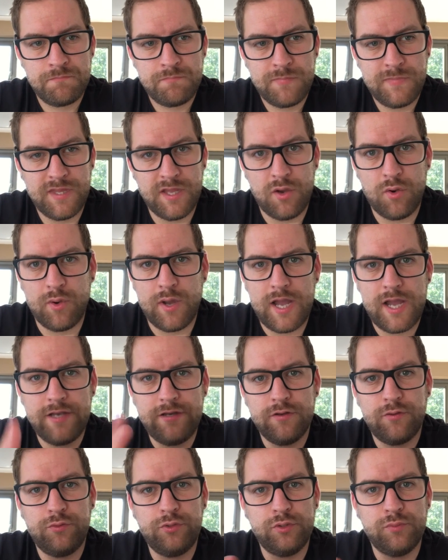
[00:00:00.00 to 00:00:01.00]
Now, I
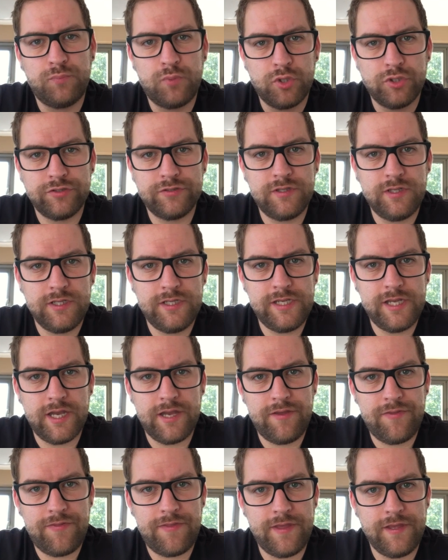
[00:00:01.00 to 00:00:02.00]
know you personally.
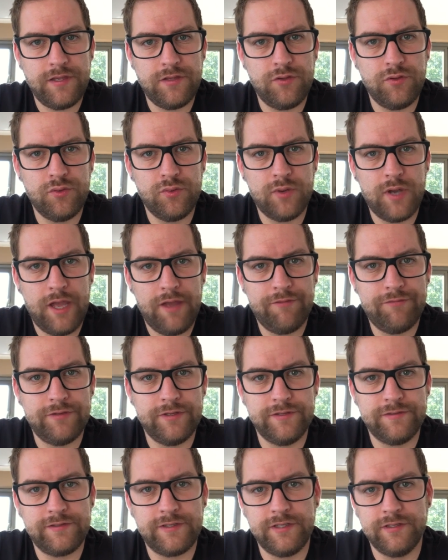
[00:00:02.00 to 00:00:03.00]
I think you have
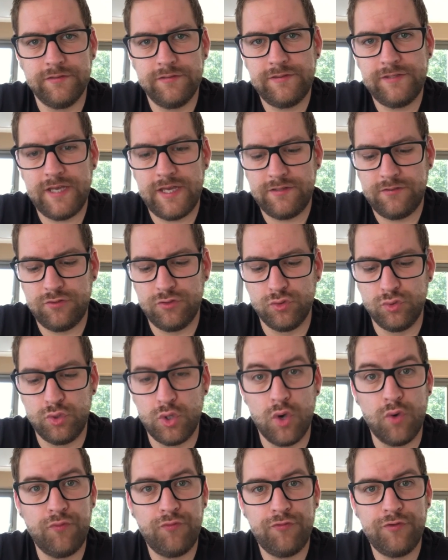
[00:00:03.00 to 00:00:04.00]
the skill set to
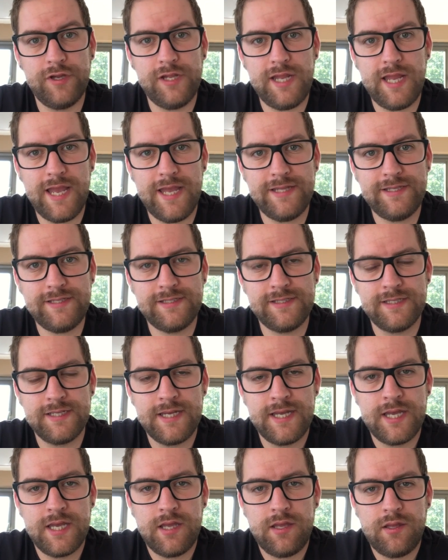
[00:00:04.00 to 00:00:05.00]
go freelance.
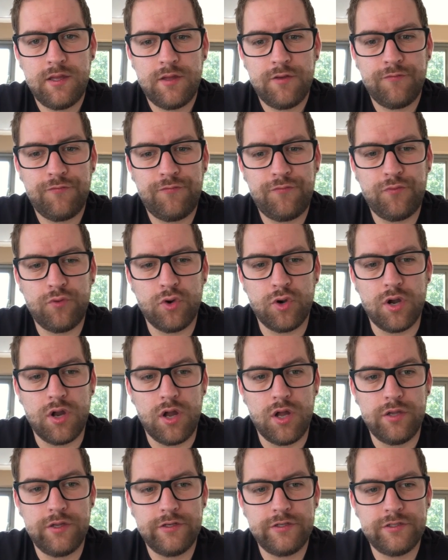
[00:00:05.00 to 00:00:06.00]
For
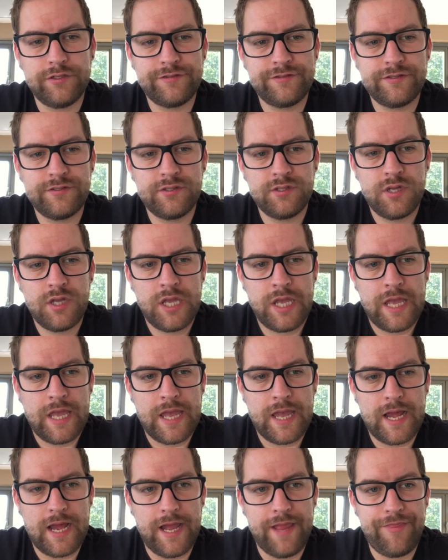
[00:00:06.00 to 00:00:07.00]
others,
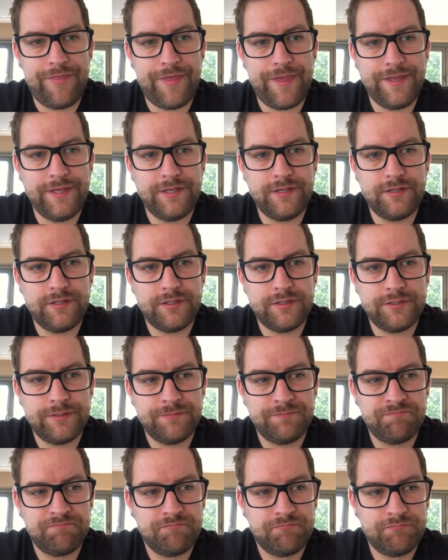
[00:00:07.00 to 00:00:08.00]
I think
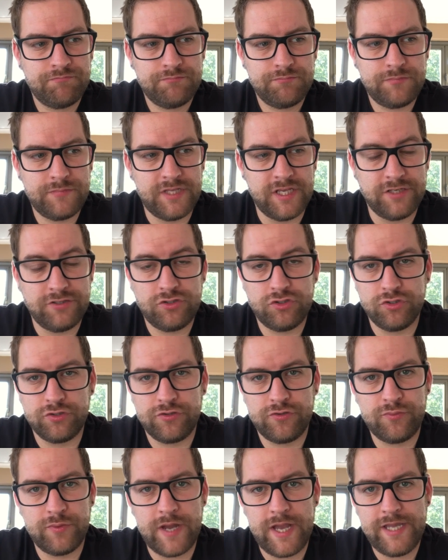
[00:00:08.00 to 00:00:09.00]
they
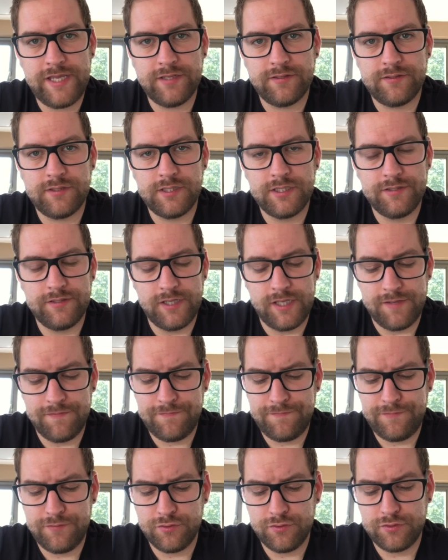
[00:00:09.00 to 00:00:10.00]
should try it.
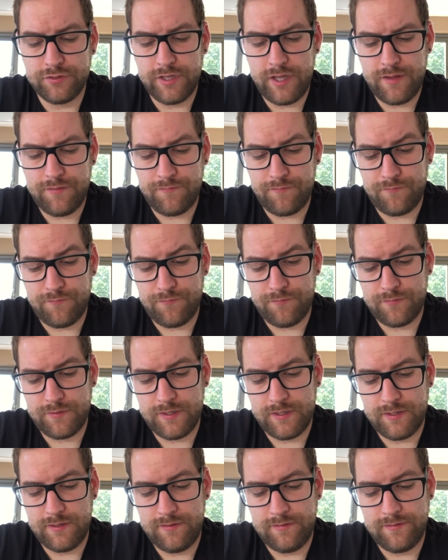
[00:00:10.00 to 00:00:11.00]
If you're not
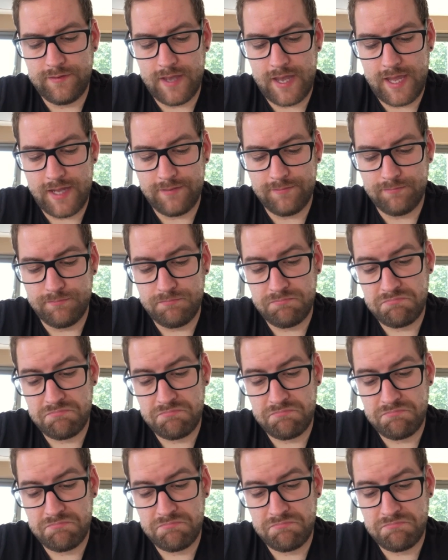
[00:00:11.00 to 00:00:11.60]
that